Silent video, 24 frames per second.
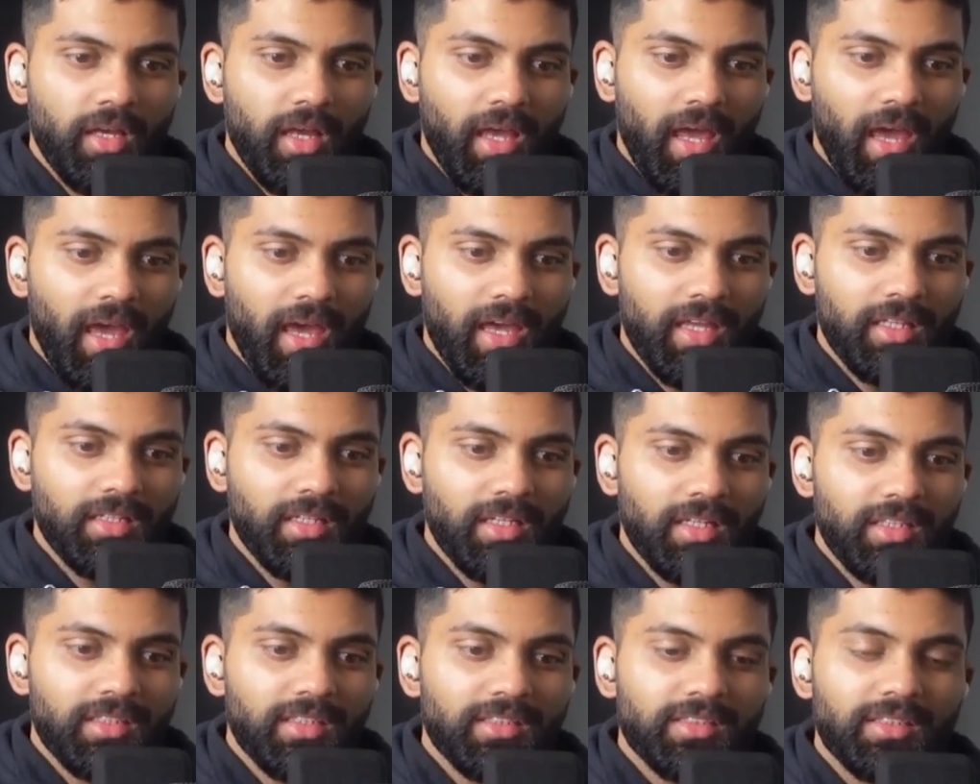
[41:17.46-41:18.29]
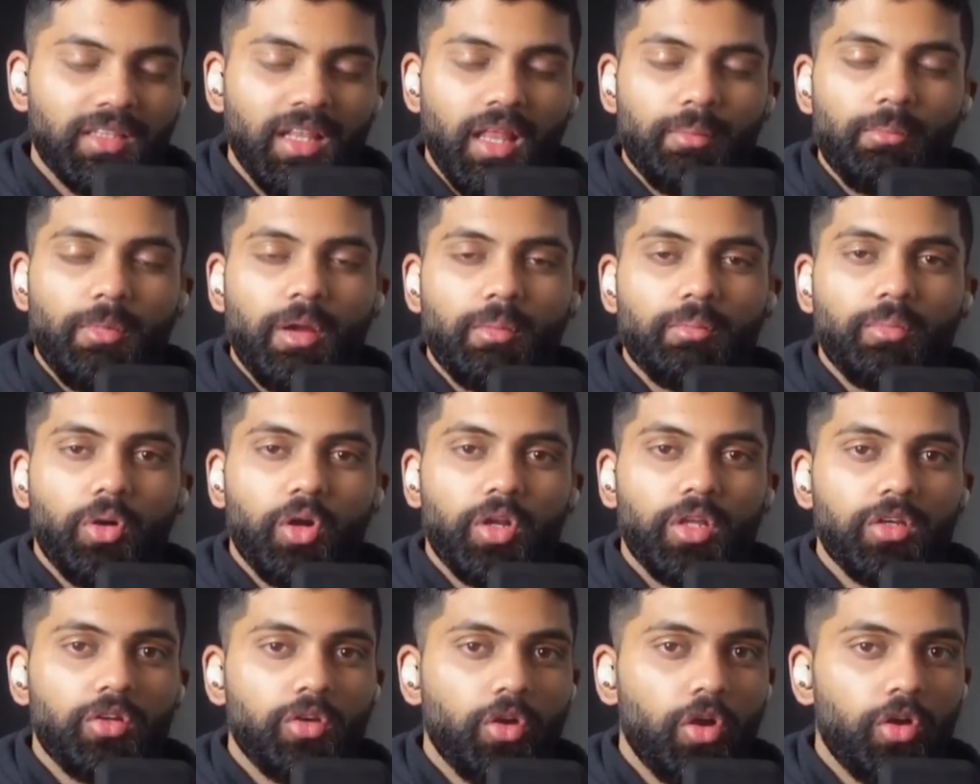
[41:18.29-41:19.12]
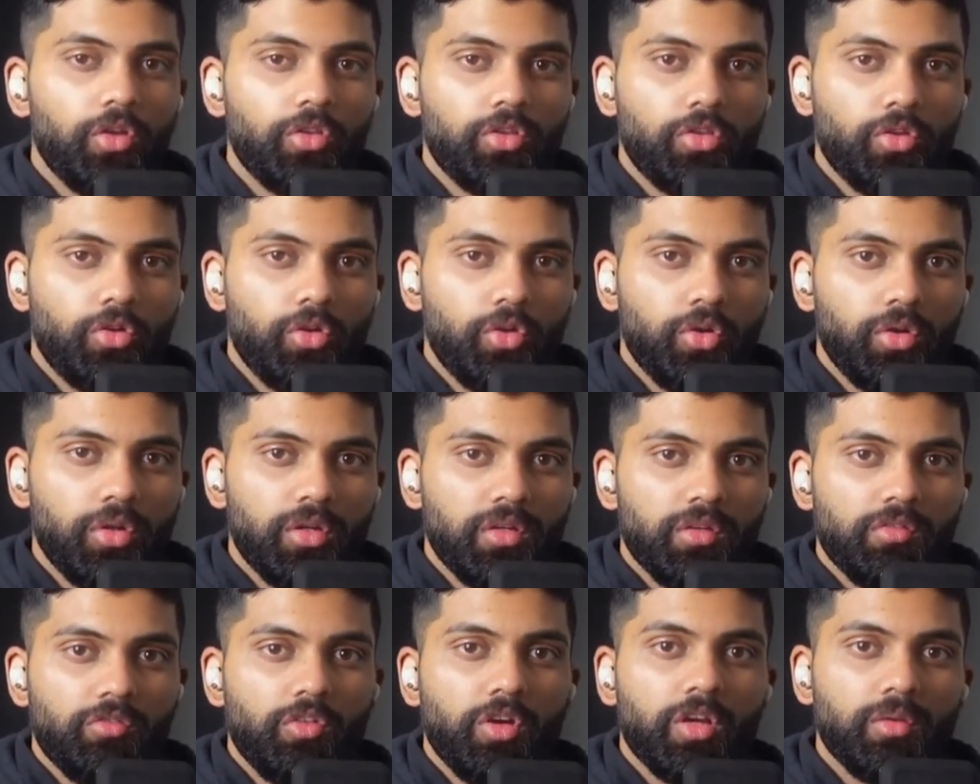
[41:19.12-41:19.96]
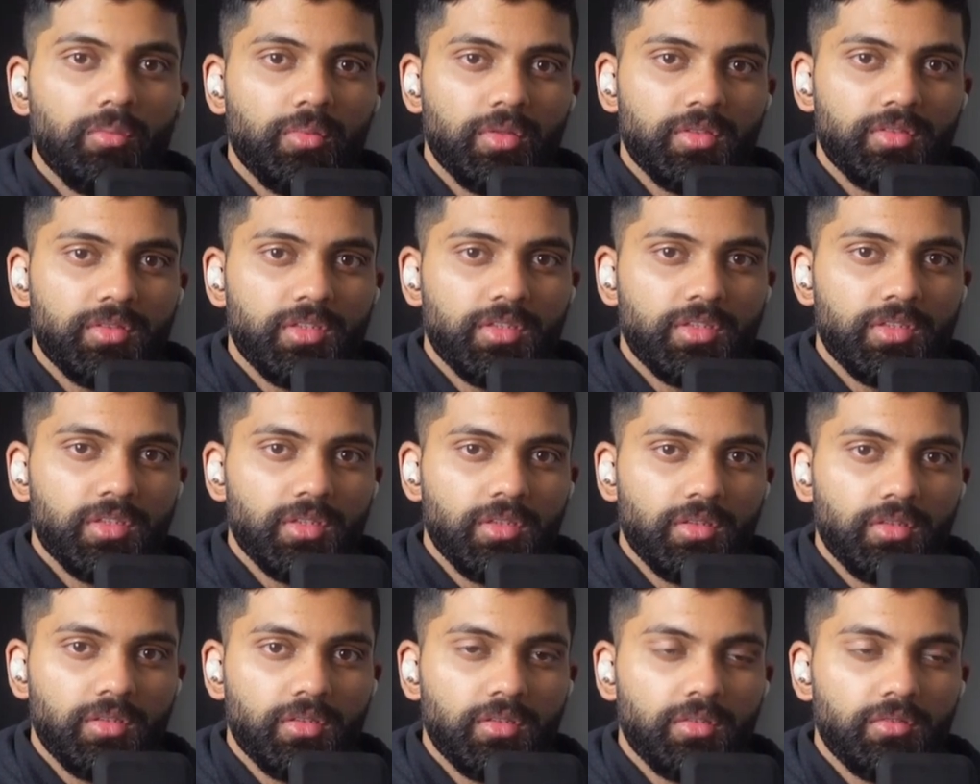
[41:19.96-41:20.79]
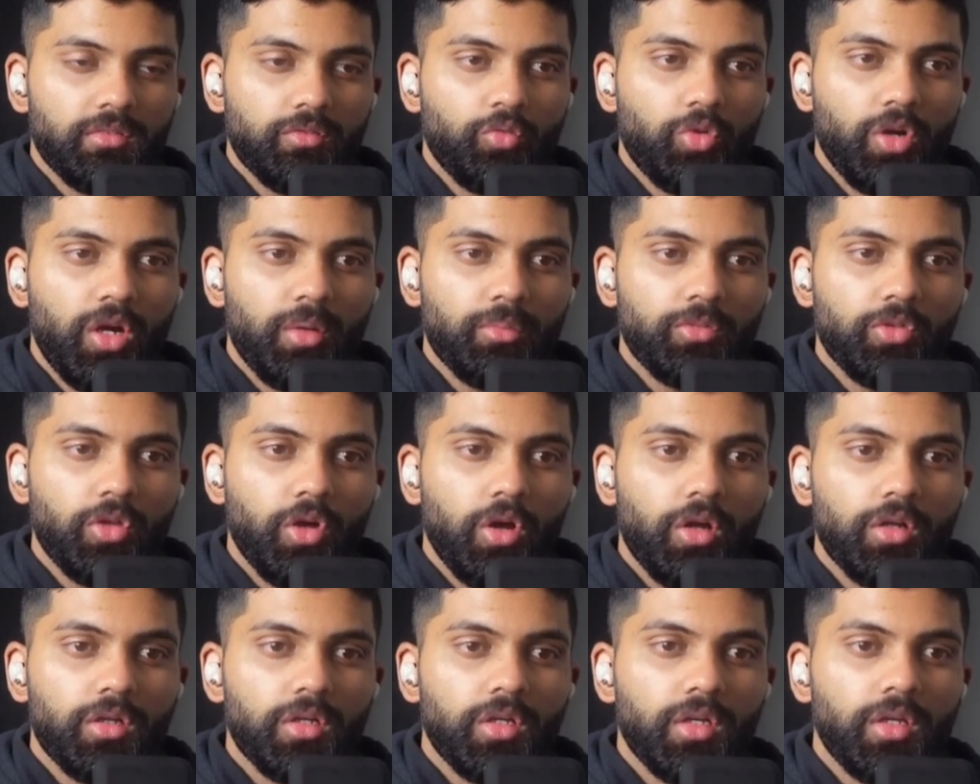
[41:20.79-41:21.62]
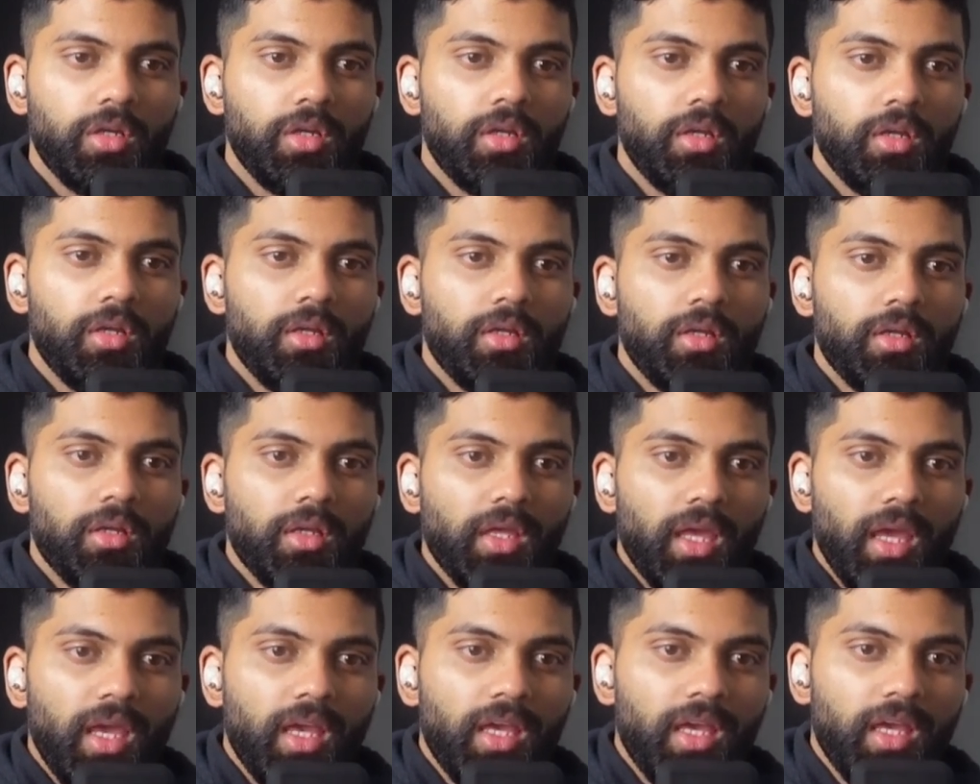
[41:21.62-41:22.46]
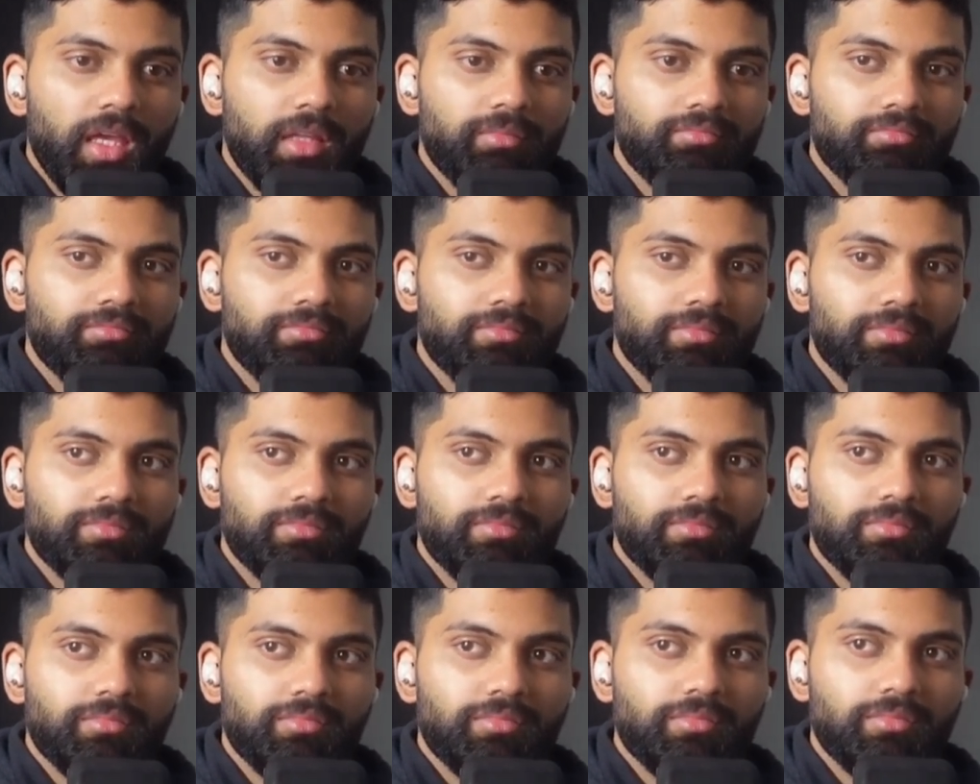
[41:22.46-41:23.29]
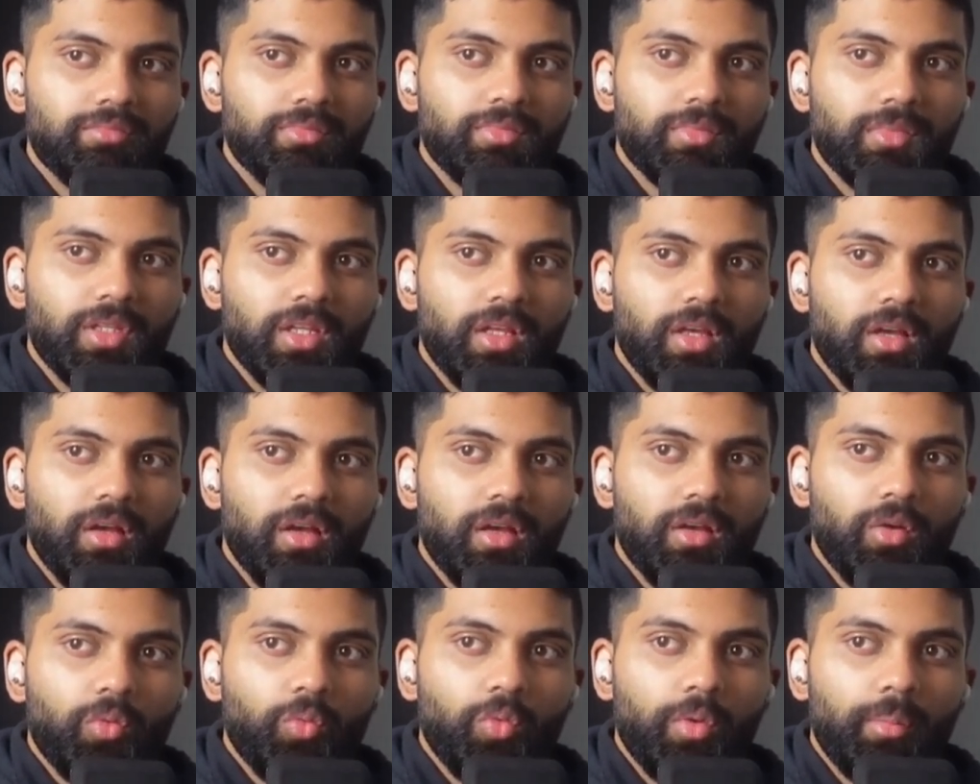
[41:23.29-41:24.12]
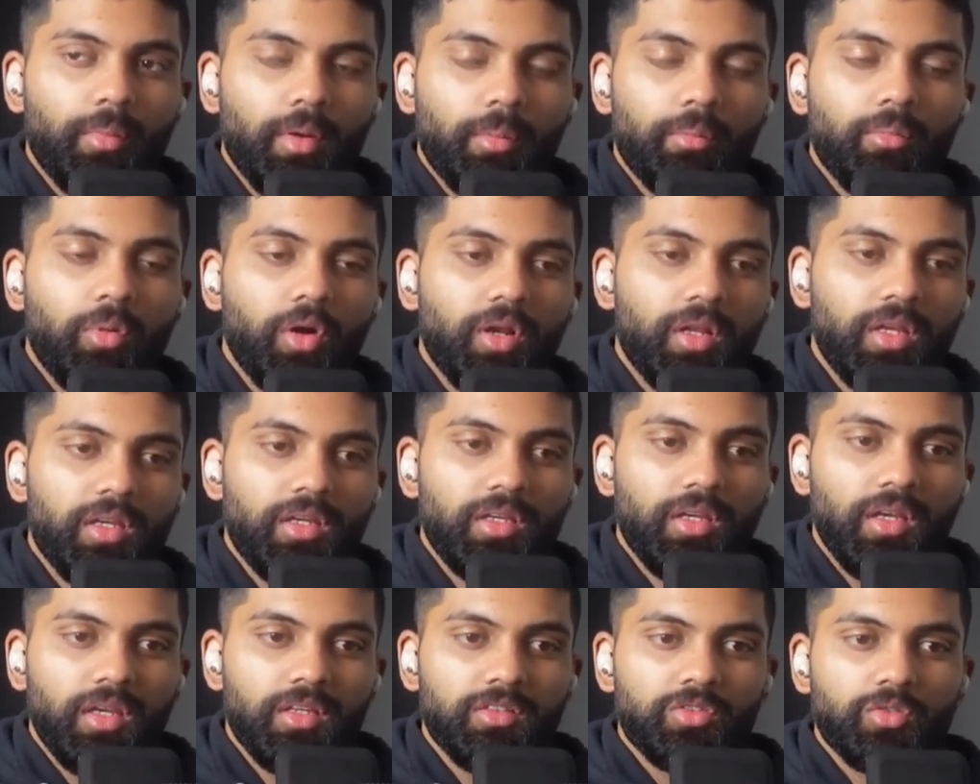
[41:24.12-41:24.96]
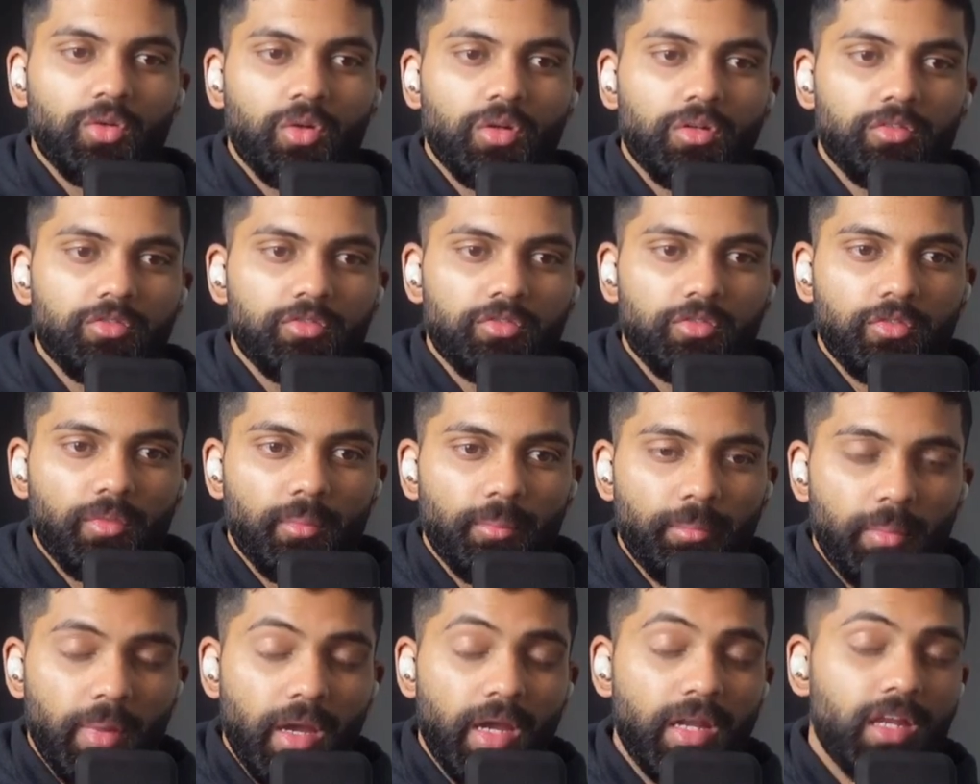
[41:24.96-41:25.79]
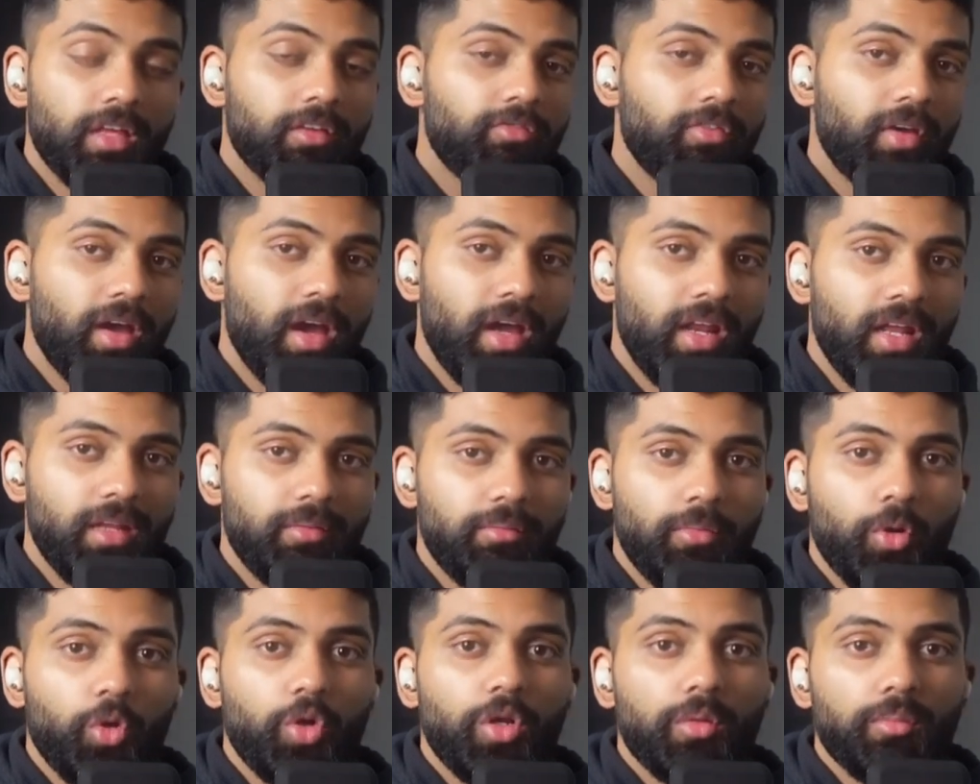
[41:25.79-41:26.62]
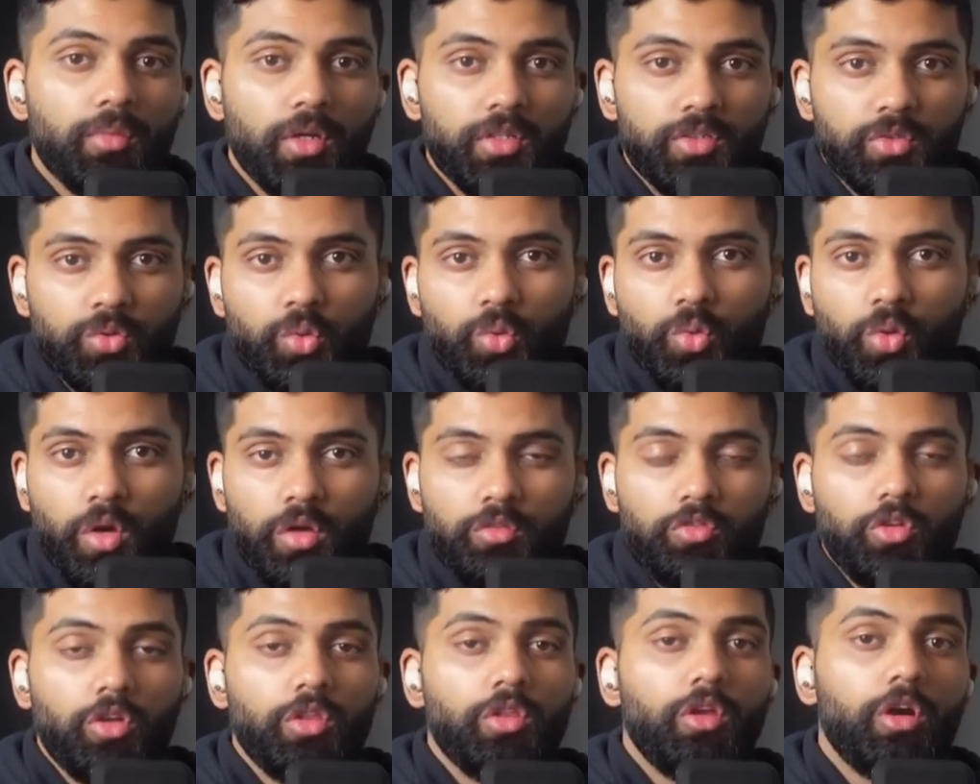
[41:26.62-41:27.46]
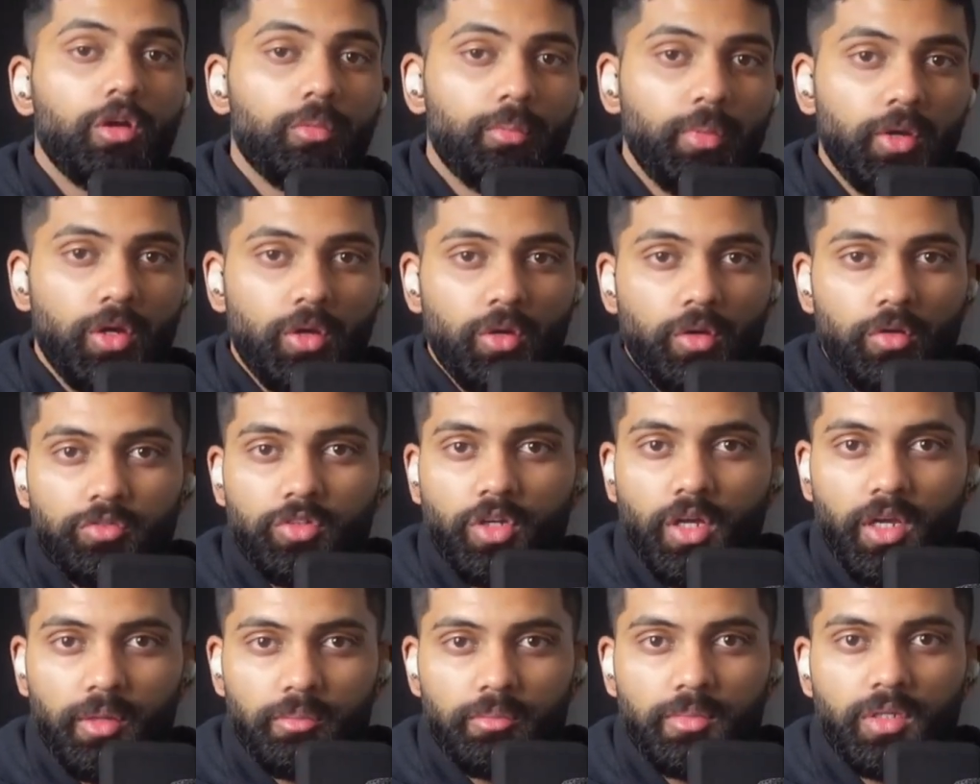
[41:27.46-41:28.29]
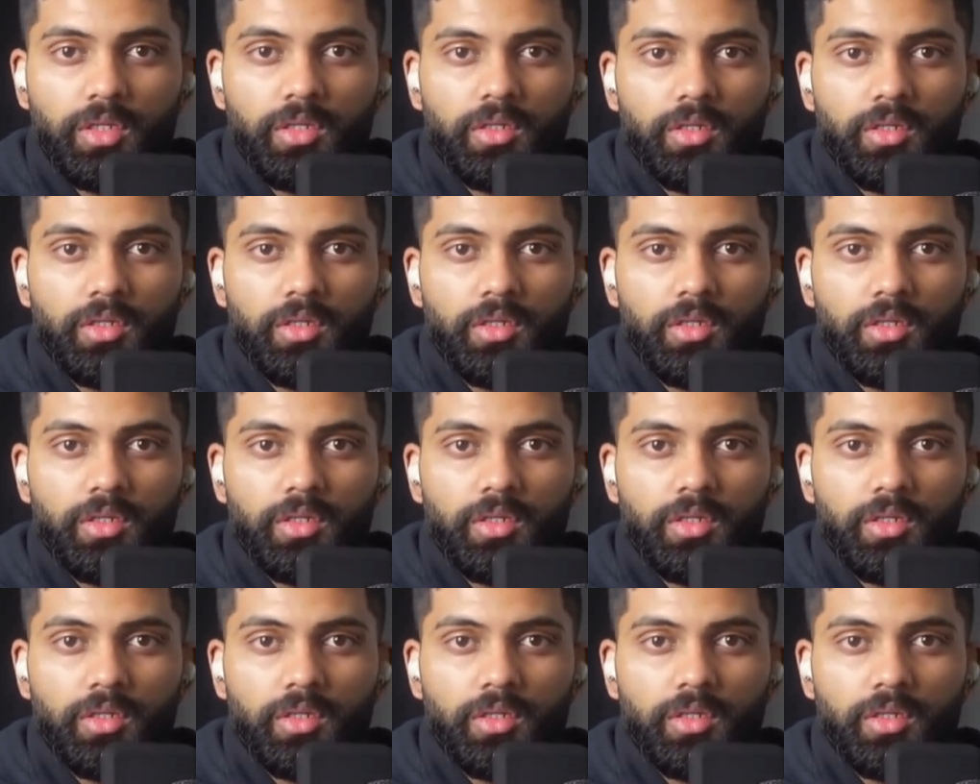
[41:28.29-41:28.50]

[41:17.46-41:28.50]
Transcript: and just let my body go through recomposition where I'm not in, where my body is sort of burning fat and building muscle over a long period of time.